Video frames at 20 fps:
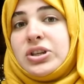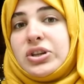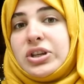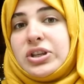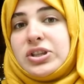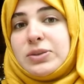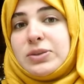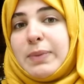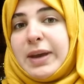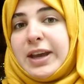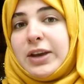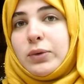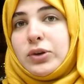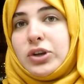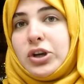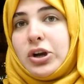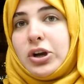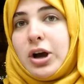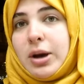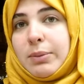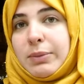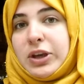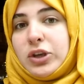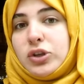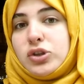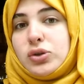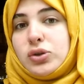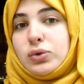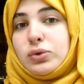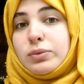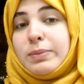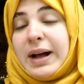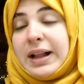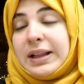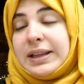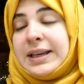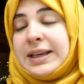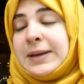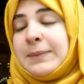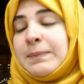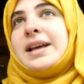you need to make when you're coming to Bali.